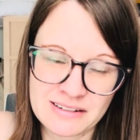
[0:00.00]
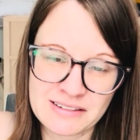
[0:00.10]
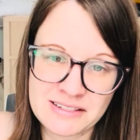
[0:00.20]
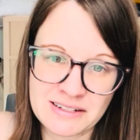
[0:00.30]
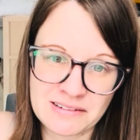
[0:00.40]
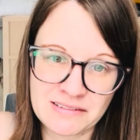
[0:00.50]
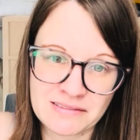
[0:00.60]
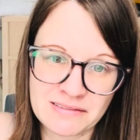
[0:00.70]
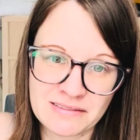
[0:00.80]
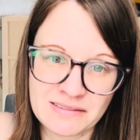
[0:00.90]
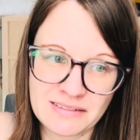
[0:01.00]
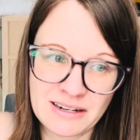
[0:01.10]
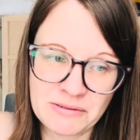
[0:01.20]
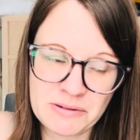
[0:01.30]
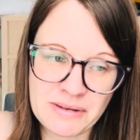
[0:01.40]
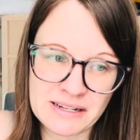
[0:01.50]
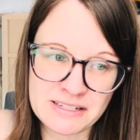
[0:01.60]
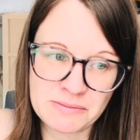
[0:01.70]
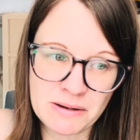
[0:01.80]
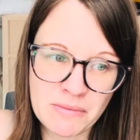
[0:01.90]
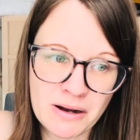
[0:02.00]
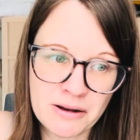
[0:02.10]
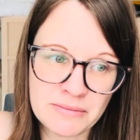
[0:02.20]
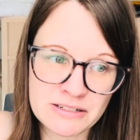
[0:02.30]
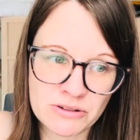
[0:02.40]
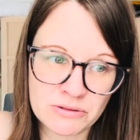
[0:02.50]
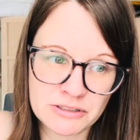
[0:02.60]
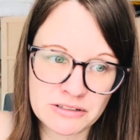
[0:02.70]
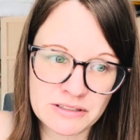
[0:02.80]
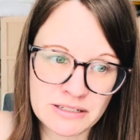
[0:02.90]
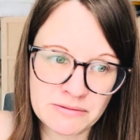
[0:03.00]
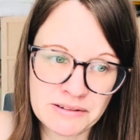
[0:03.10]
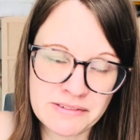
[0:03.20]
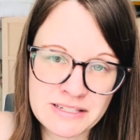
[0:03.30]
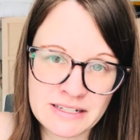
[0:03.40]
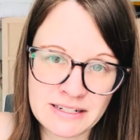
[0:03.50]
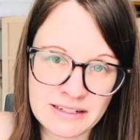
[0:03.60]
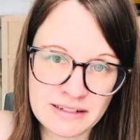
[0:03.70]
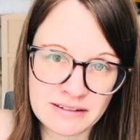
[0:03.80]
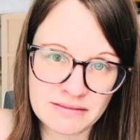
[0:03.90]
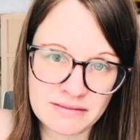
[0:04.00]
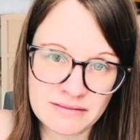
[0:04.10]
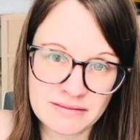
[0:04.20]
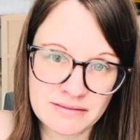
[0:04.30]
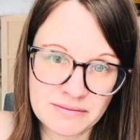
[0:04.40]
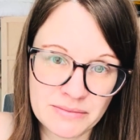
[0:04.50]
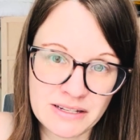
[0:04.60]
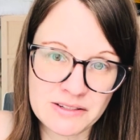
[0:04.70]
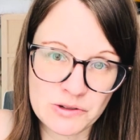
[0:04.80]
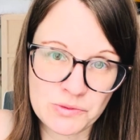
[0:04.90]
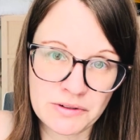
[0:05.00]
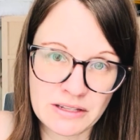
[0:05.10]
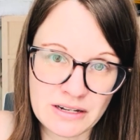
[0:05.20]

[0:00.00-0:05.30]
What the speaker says: So I went back to my mom and told her that we visited, and the place was really